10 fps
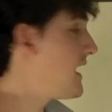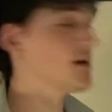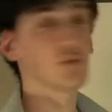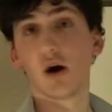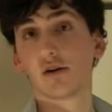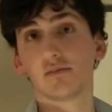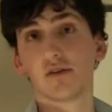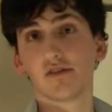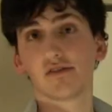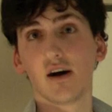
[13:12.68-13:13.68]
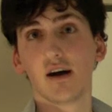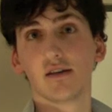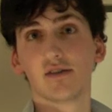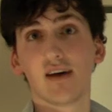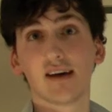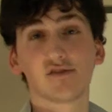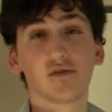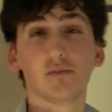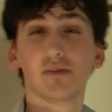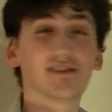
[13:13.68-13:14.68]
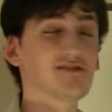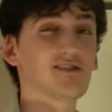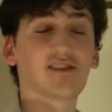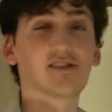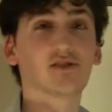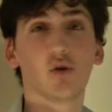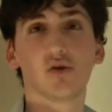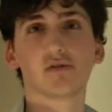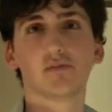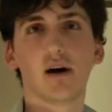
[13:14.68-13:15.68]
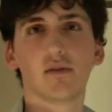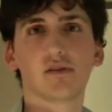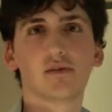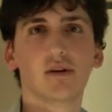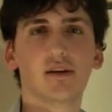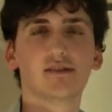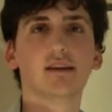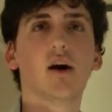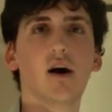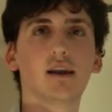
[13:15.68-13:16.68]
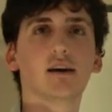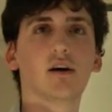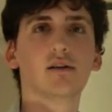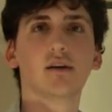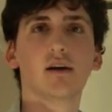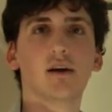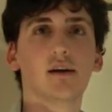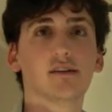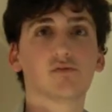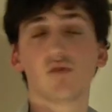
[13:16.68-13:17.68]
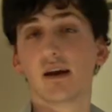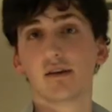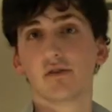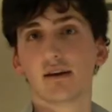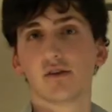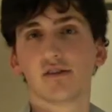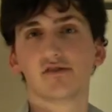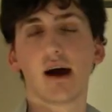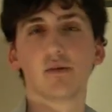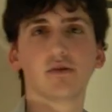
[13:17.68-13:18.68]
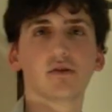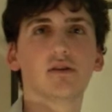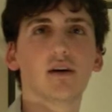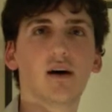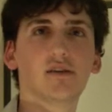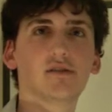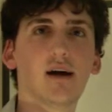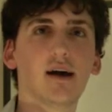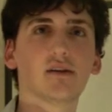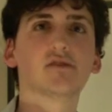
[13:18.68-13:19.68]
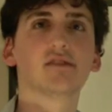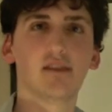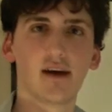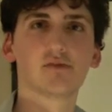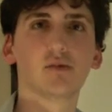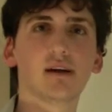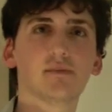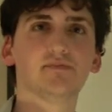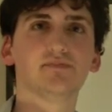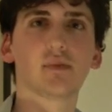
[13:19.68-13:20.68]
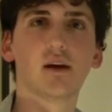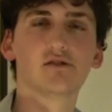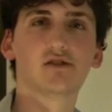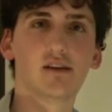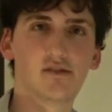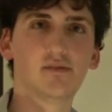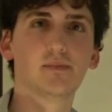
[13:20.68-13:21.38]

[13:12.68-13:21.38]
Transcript: welcome to the site. Thanks for being such an awesome part of the community early on. It's really, really good to chat with all you guys, and I'll see you next week. Cheers.